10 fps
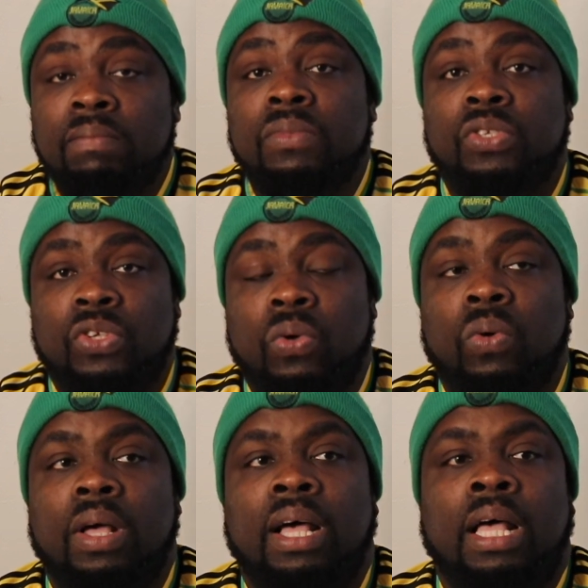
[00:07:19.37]

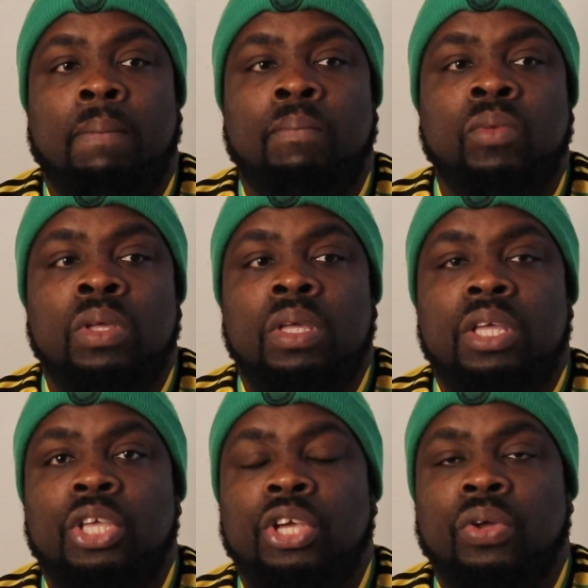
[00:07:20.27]
So
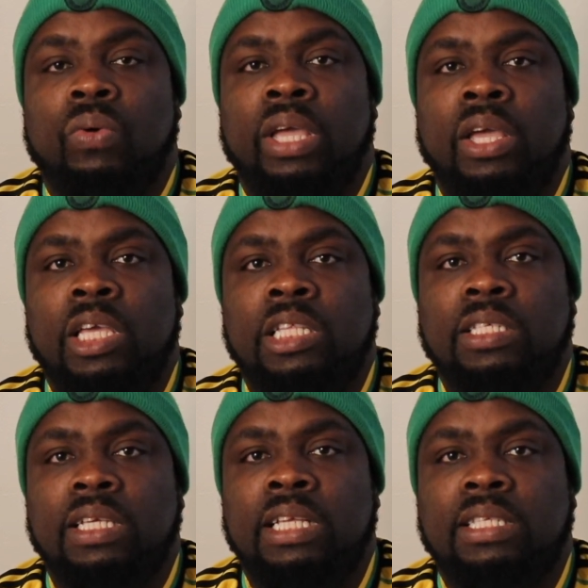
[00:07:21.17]
you know,
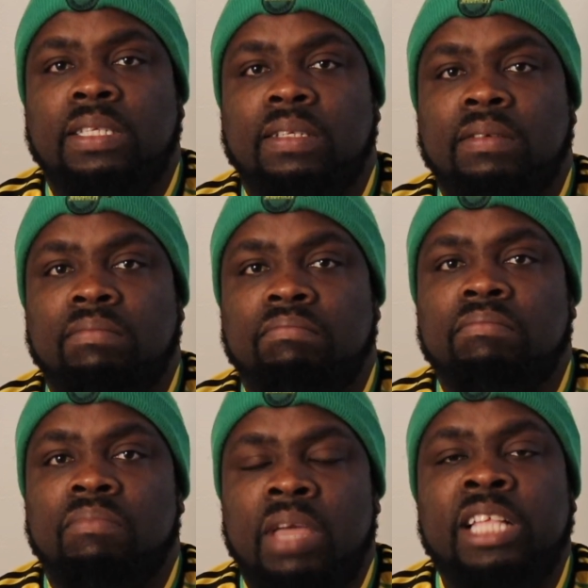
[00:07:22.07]
it's
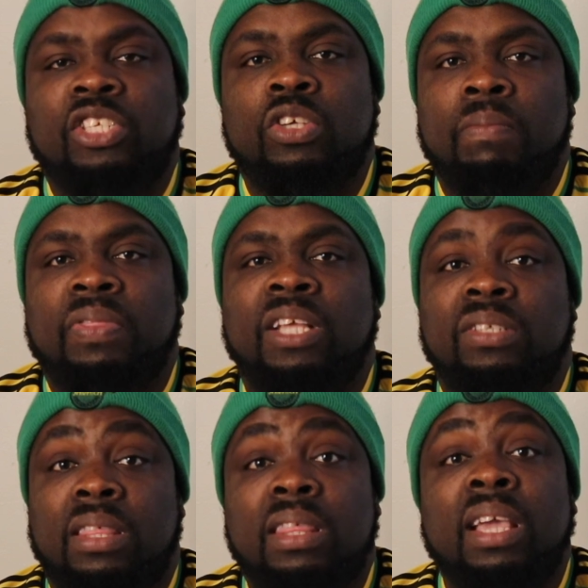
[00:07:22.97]
something to
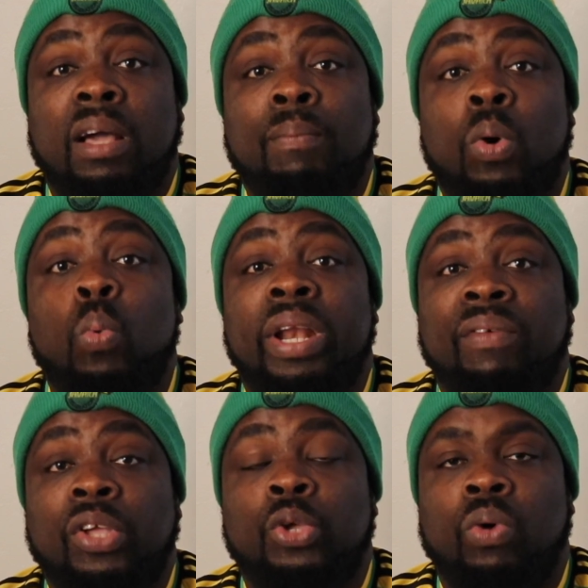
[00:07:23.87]
think about
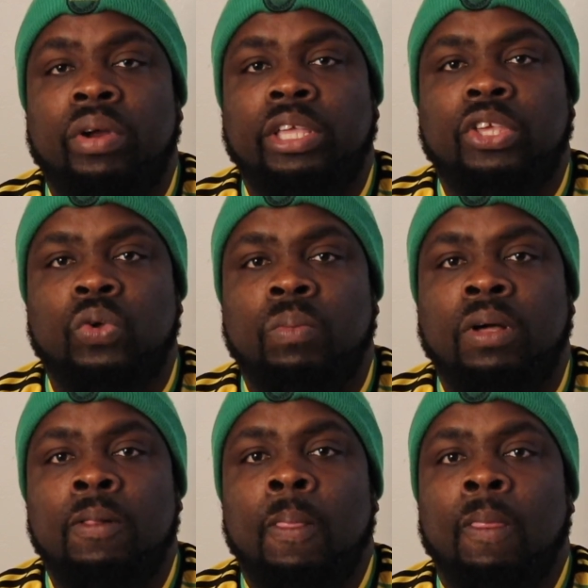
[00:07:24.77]
whenever you are in Cuba,
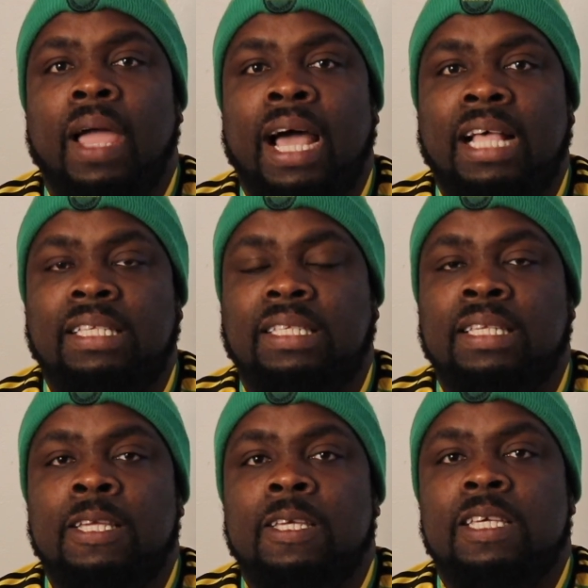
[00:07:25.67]
as
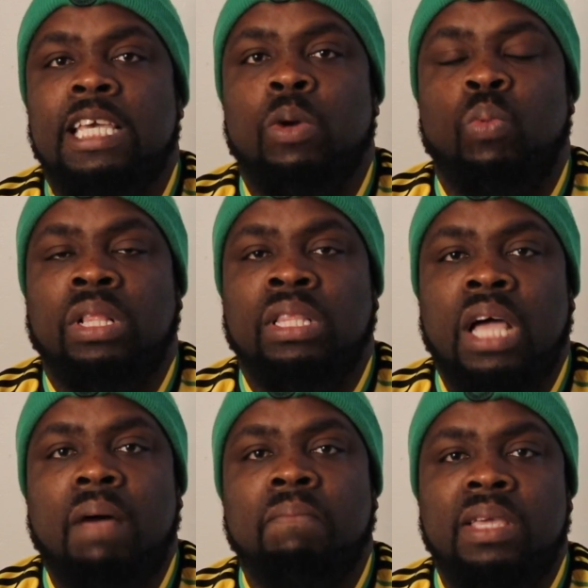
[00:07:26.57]
it will
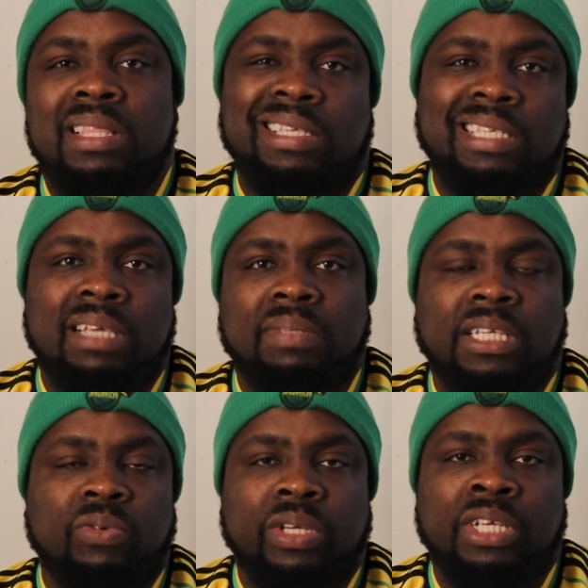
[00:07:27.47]
not be the same
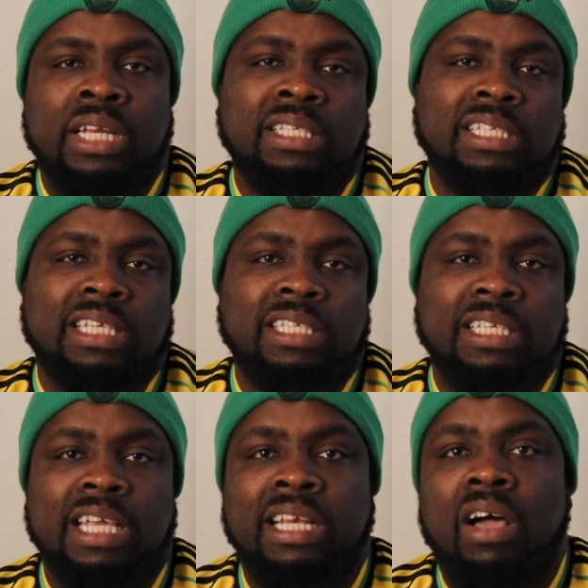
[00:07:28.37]
situation as it
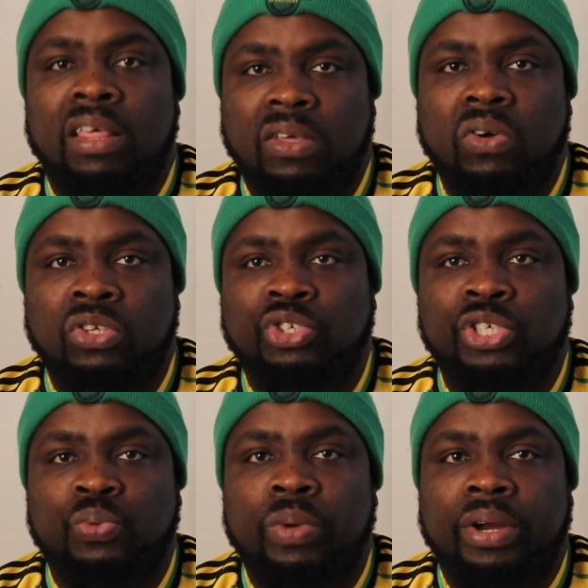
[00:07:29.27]
is in other
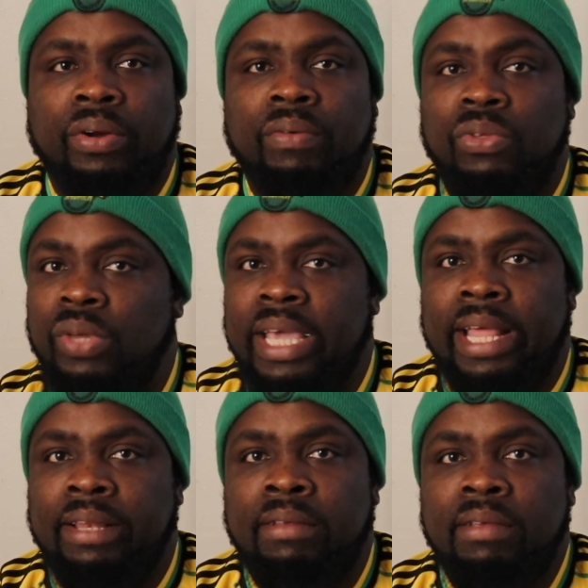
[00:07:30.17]
countries, where you can